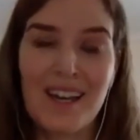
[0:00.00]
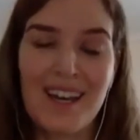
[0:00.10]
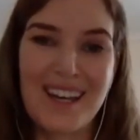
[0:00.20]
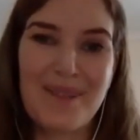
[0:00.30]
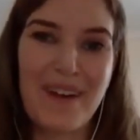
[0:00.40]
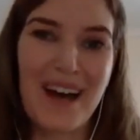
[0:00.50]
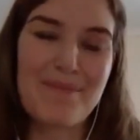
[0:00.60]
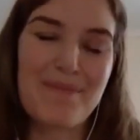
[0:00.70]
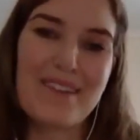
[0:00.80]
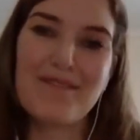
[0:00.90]
combine
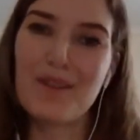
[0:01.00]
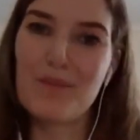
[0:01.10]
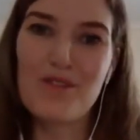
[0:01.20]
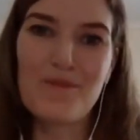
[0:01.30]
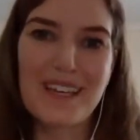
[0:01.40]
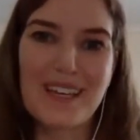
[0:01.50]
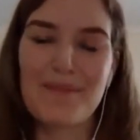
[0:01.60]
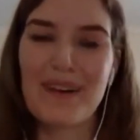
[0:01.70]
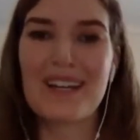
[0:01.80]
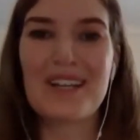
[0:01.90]
mindful movement,
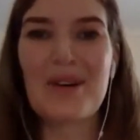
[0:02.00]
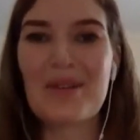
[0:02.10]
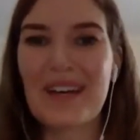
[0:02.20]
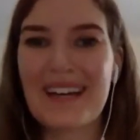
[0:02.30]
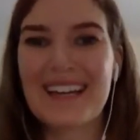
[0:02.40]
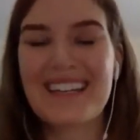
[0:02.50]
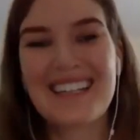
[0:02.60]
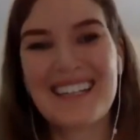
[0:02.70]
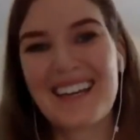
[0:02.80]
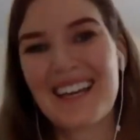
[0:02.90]
combine yoga
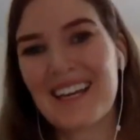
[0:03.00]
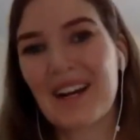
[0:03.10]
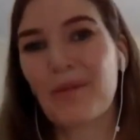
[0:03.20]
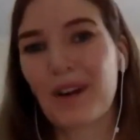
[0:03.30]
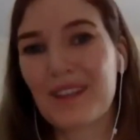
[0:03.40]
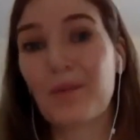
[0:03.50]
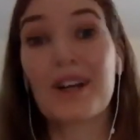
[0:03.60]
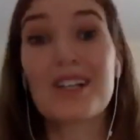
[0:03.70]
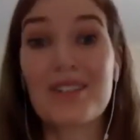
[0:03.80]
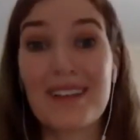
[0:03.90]
in our work that
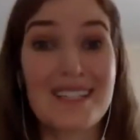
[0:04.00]
we're doing as